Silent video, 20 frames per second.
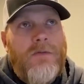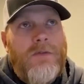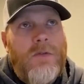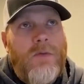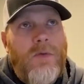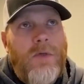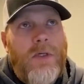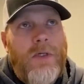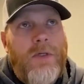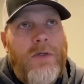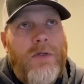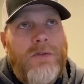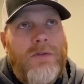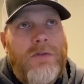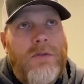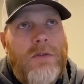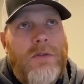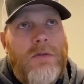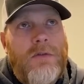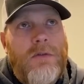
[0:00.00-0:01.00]
So we're going to use
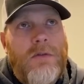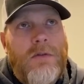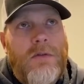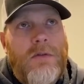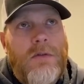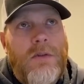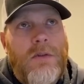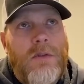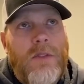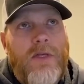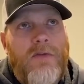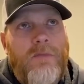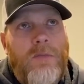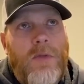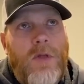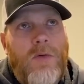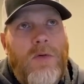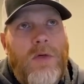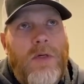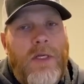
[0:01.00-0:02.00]
the leaf
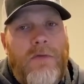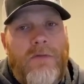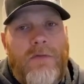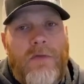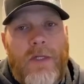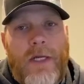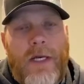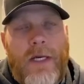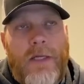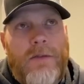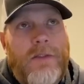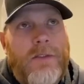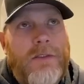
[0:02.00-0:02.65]
blower again for that.